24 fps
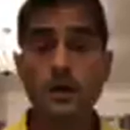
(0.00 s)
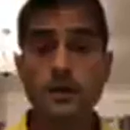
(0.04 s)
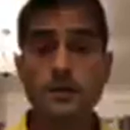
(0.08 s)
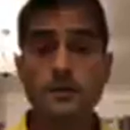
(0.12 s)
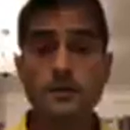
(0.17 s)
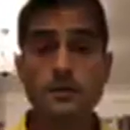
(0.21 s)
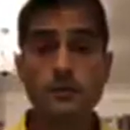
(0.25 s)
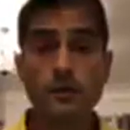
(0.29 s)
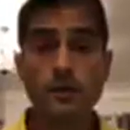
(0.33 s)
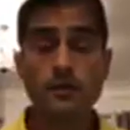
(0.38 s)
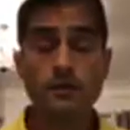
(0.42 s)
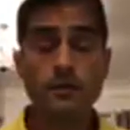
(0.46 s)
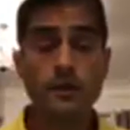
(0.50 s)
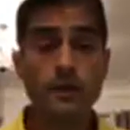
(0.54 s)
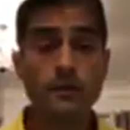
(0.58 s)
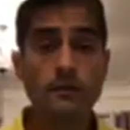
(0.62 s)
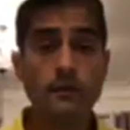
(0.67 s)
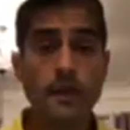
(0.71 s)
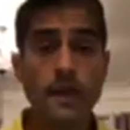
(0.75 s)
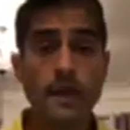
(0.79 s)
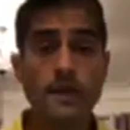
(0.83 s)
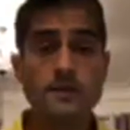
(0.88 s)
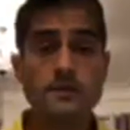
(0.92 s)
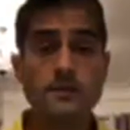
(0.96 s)
So I think
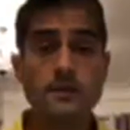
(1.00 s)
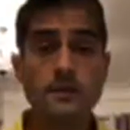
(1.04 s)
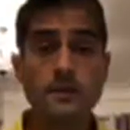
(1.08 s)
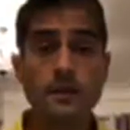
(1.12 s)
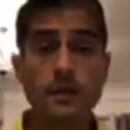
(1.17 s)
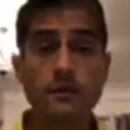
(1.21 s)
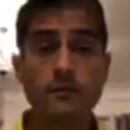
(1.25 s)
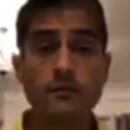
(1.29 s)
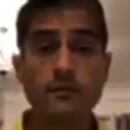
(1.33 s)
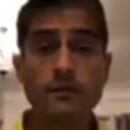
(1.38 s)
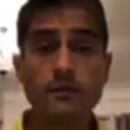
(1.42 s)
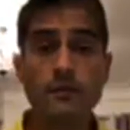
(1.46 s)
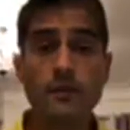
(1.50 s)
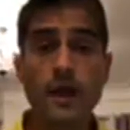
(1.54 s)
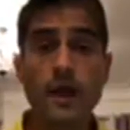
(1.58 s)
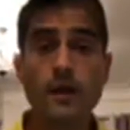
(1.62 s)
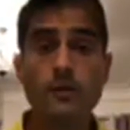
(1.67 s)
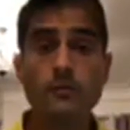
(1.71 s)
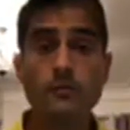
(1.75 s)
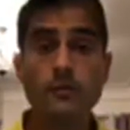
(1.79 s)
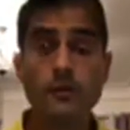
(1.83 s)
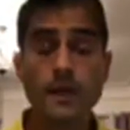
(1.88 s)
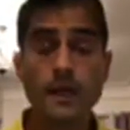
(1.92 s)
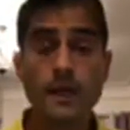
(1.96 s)
the antidote for that
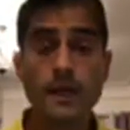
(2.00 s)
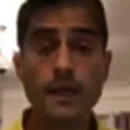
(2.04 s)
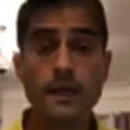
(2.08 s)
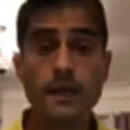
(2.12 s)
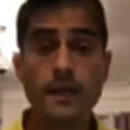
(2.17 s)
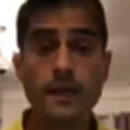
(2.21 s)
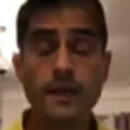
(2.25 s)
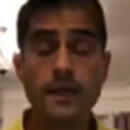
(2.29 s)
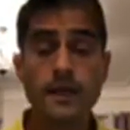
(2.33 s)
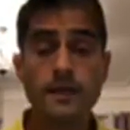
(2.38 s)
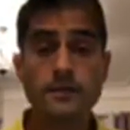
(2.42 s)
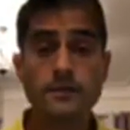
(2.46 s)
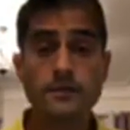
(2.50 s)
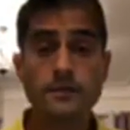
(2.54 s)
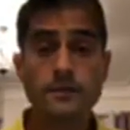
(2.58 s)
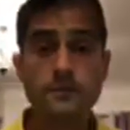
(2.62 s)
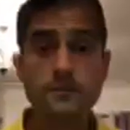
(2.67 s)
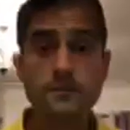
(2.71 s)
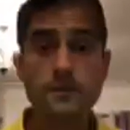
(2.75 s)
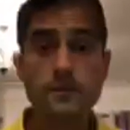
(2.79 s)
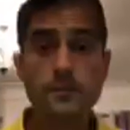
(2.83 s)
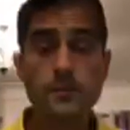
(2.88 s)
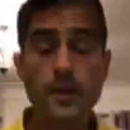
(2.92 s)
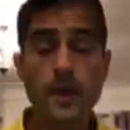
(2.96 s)
really is
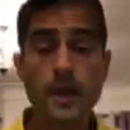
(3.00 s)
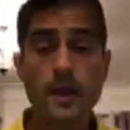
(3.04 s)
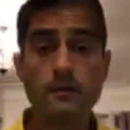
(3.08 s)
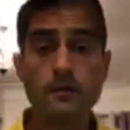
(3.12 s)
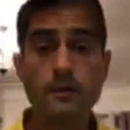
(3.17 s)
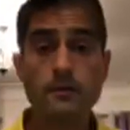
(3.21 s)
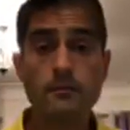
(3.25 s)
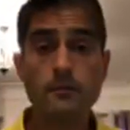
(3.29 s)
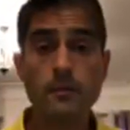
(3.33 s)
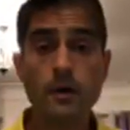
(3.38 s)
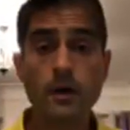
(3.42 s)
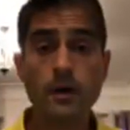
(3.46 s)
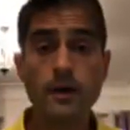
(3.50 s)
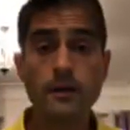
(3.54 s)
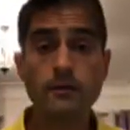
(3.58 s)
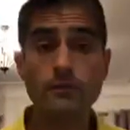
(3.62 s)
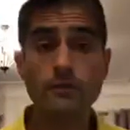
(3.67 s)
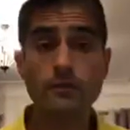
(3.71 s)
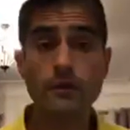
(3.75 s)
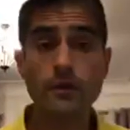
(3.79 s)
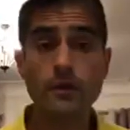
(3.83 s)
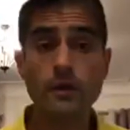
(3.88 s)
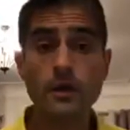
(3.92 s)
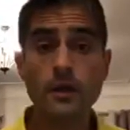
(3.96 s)
just to bear in
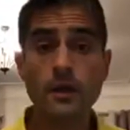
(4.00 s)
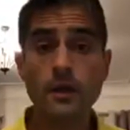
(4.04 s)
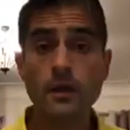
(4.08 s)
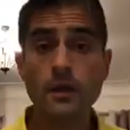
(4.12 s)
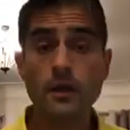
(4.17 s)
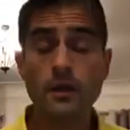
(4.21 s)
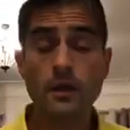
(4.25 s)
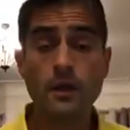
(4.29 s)
mind that